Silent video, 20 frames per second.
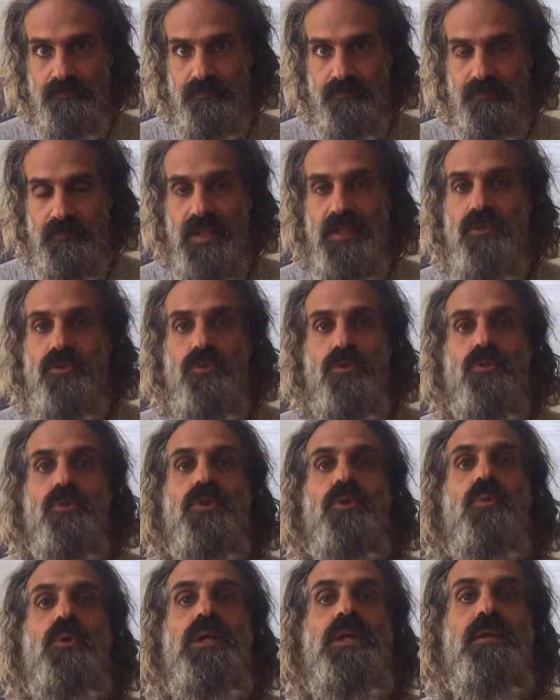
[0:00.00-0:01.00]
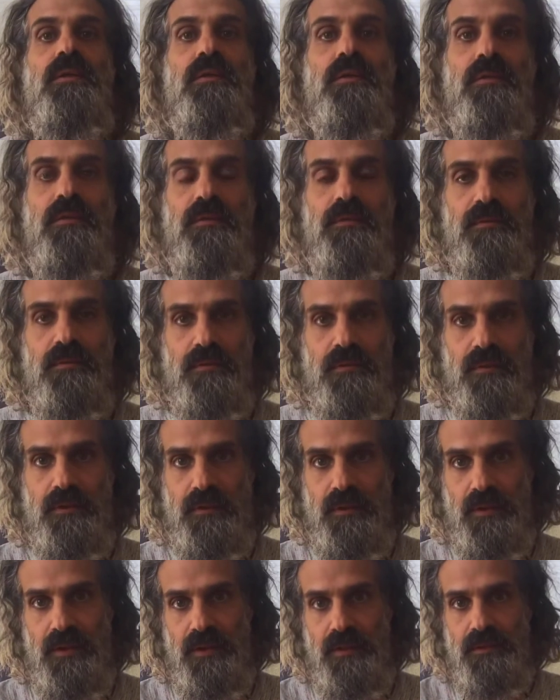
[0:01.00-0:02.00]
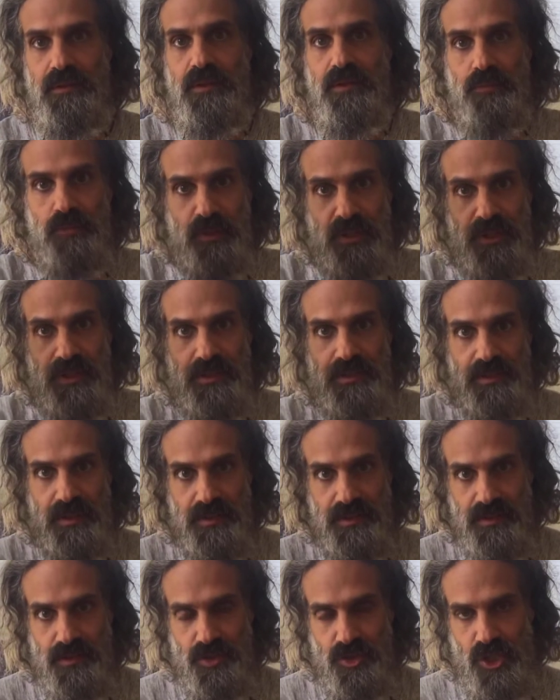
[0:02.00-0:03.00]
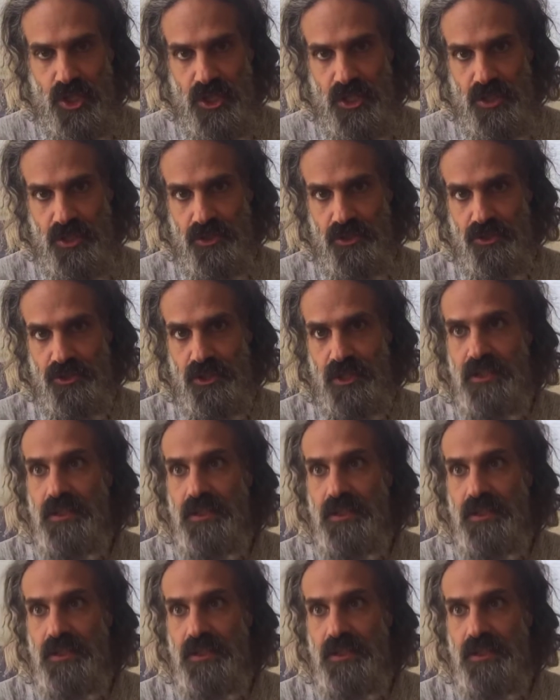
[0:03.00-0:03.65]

and through the wind that brings us change and